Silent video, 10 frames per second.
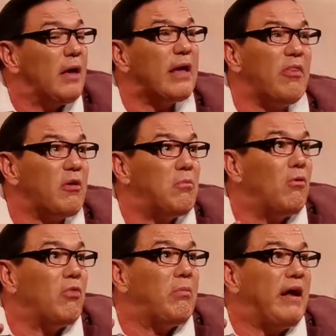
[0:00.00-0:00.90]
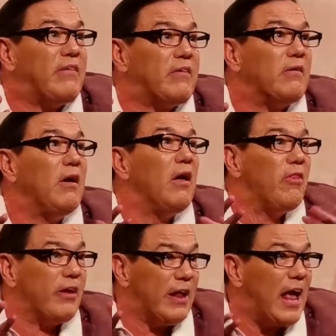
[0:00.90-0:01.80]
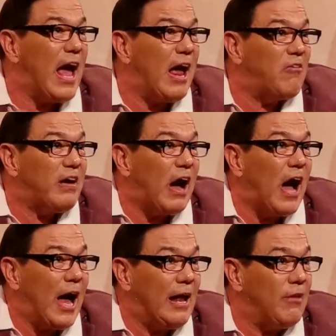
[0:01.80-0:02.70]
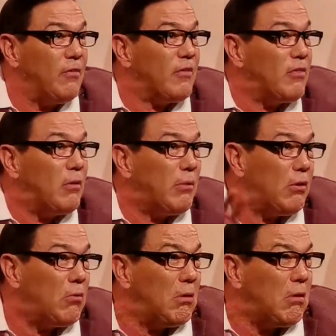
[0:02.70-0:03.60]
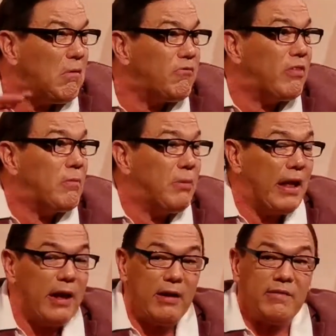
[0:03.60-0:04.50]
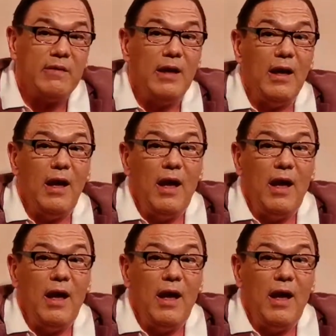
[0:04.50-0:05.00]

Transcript: Get them all the way to the Canary Islands and they'll be all over the place.